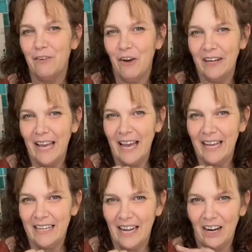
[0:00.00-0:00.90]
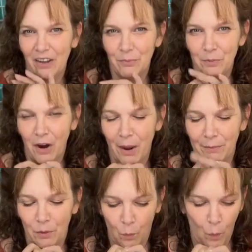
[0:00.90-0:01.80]
I have gone ahead and I've
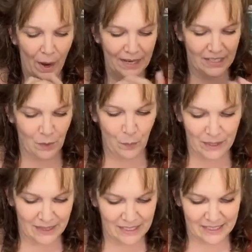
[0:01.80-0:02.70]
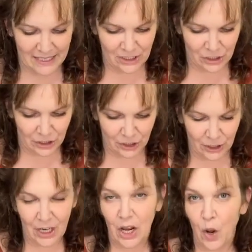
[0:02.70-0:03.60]
primed white with the
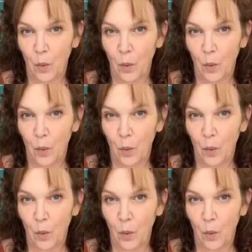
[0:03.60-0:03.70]
Zinsser